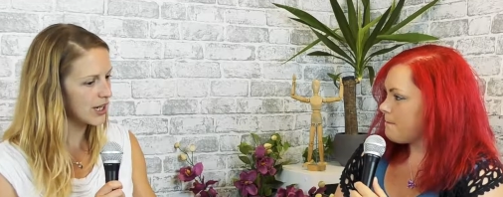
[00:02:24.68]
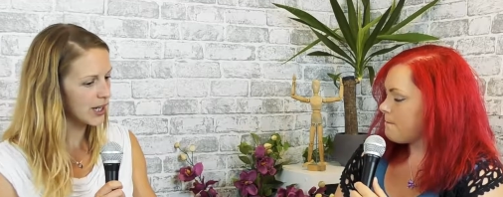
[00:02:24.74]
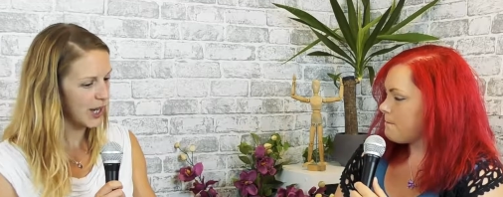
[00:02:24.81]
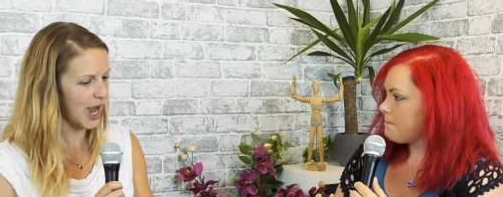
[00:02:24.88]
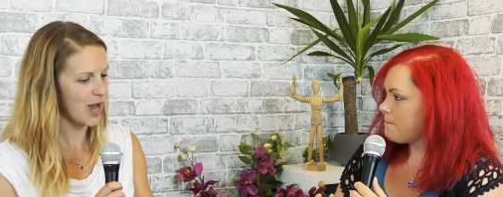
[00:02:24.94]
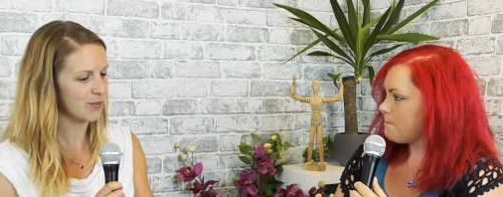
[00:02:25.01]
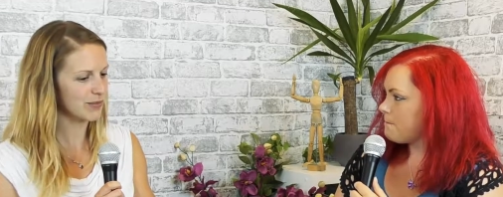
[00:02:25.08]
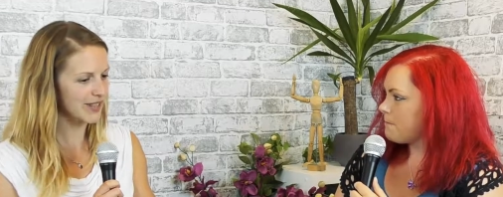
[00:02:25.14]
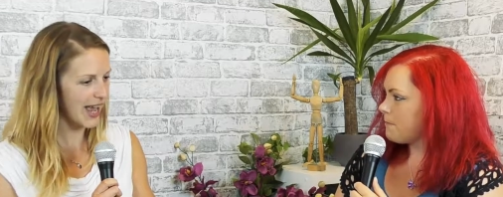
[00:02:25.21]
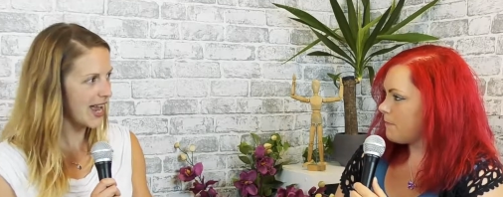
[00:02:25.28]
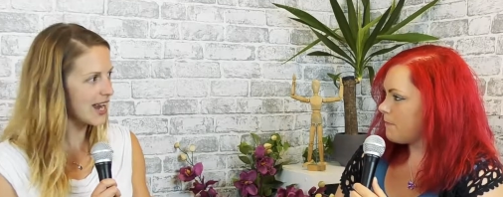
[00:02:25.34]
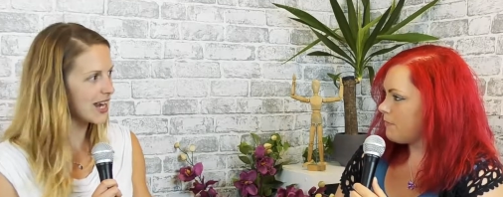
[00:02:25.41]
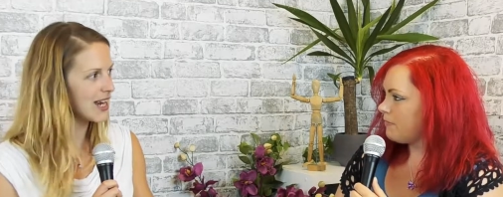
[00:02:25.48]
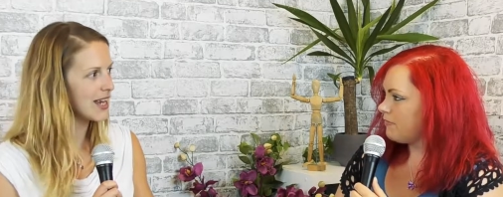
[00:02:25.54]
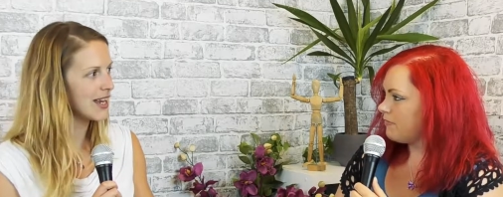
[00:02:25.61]
Speaker 1: camps.
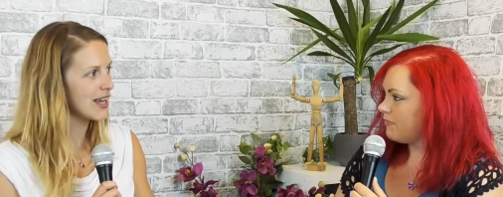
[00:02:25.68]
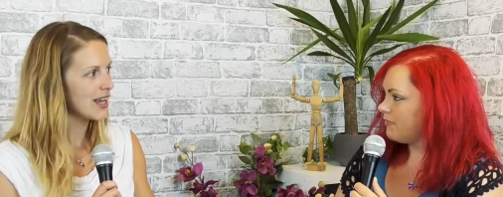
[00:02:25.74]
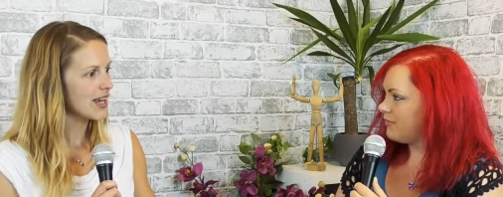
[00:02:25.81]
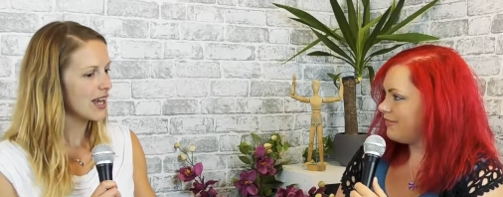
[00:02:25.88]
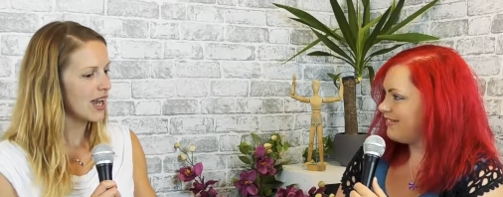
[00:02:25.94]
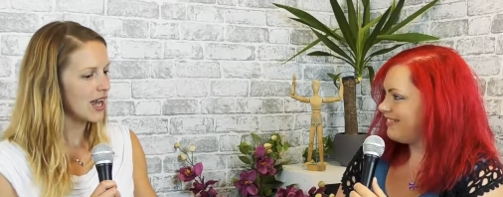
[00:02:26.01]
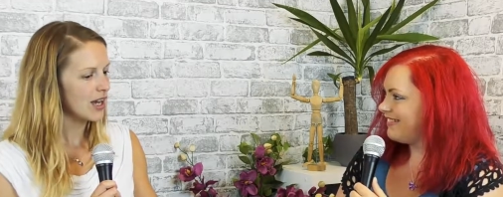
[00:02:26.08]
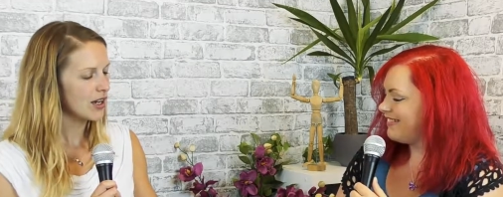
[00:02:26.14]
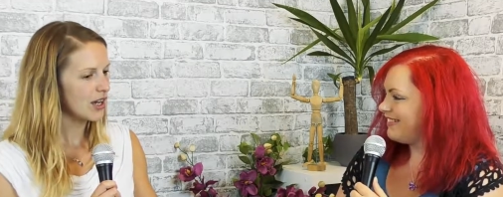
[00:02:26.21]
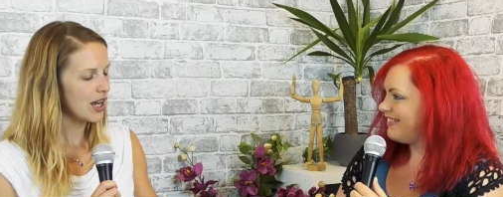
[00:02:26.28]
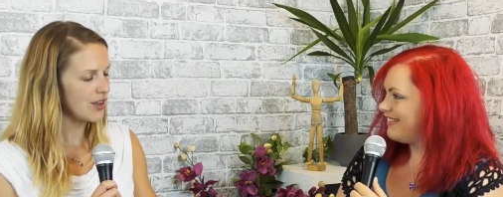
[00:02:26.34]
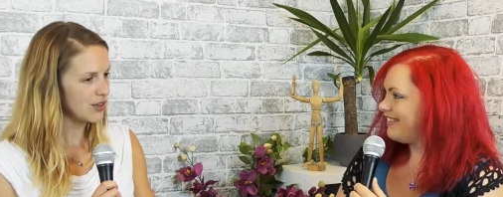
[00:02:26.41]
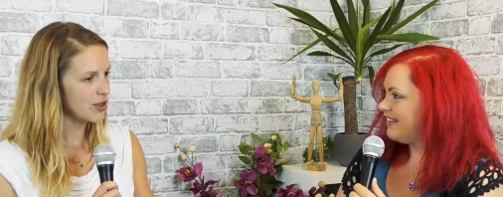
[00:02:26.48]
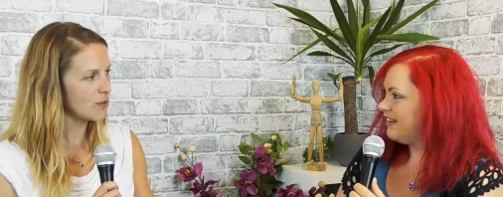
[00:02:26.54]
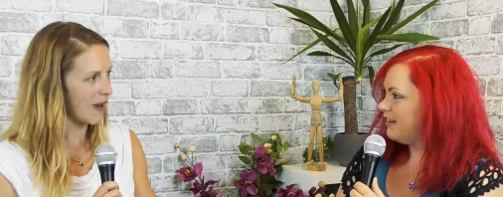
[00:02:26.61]
eh?
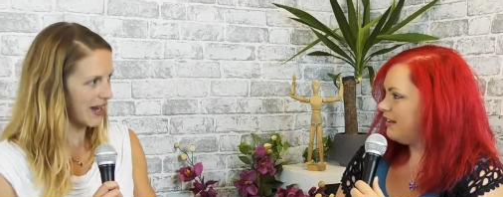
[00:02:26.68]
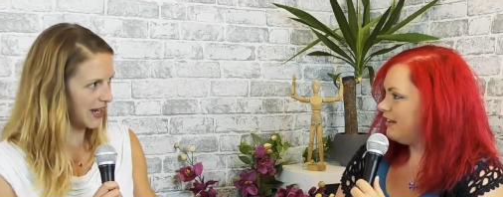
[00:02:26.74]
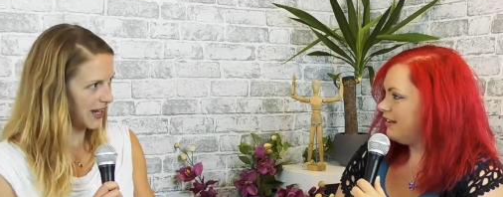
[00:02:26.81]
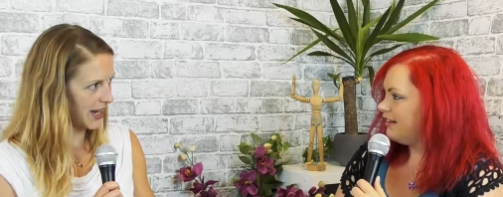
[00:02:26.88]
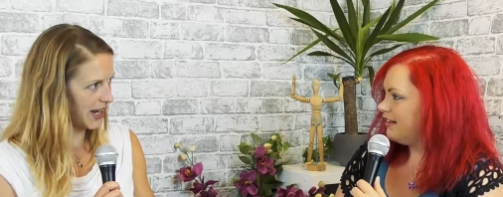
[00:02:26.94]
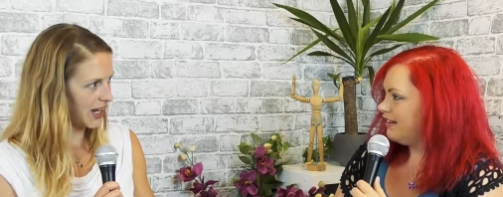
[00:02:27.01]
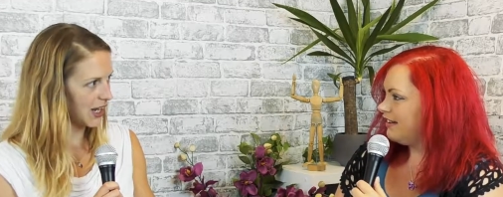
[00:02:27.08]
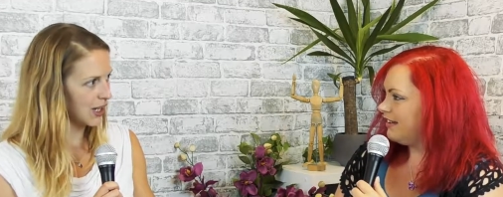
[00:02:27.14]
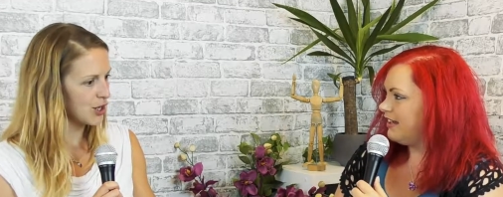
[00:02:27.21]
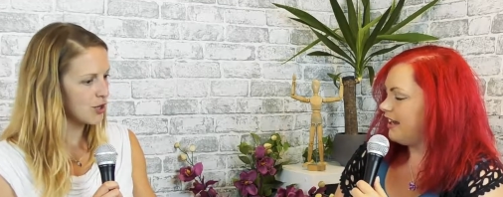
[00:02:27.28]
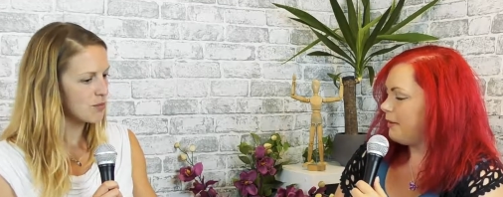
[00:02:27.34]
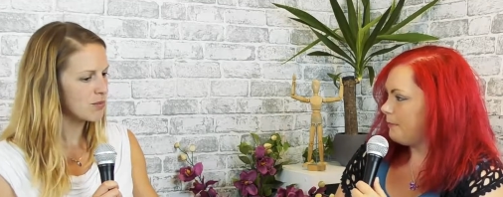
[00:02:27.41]
in the baking, yeah.